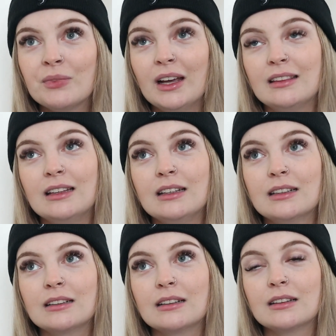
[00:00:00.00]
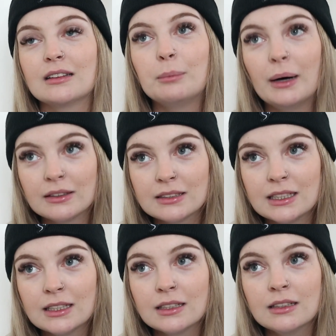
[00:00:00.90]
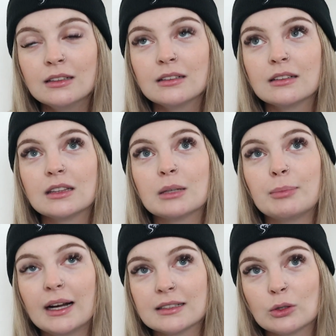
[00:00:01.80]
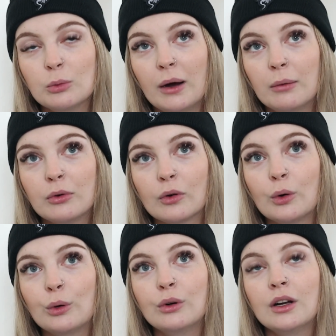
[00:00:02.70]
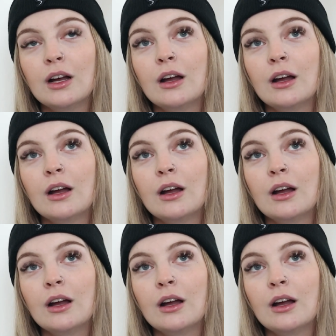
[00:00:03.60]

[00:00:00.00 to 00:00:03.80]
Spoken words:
I think the punting, the bicycle pub crawl,